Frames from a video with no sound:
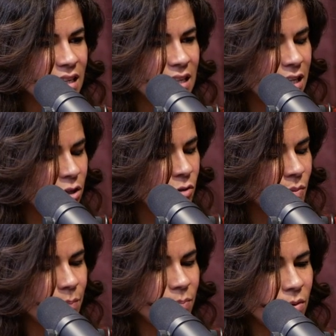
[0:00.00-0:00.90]
Either
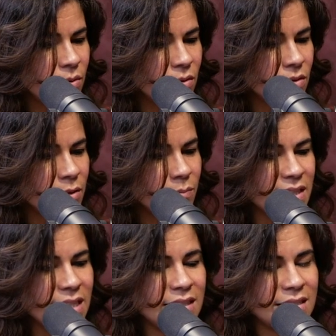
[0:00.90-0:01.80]
people
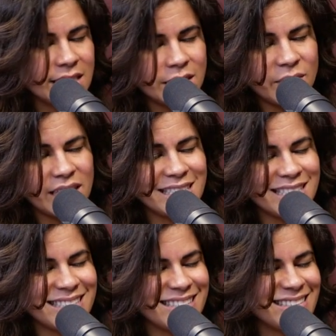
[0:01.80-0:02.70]
completely
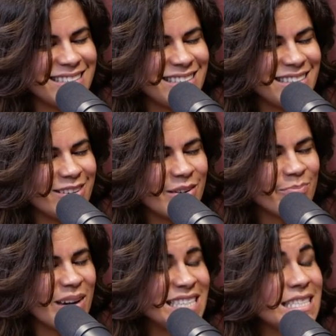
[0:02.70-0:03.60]
dismiss
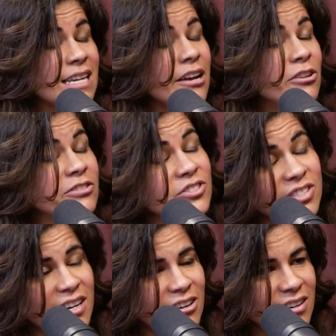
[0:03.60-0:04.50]
my desire to
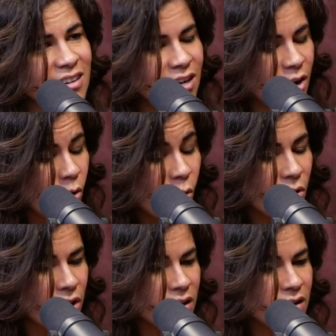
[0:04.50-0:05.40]
share,
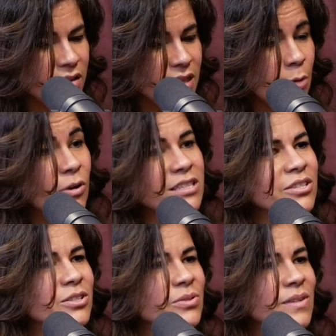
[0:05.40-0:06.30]
or they want to
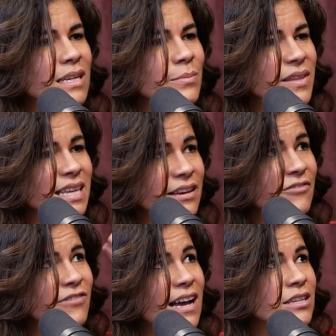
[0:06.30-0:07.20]
do it, but they
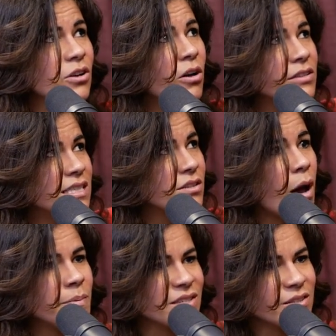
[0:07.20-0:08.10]
find all these
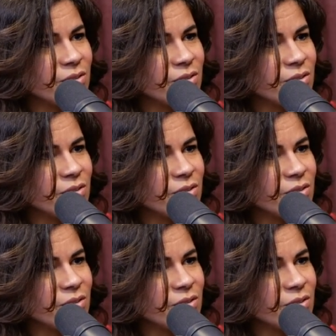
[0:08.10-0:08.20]
obstacles.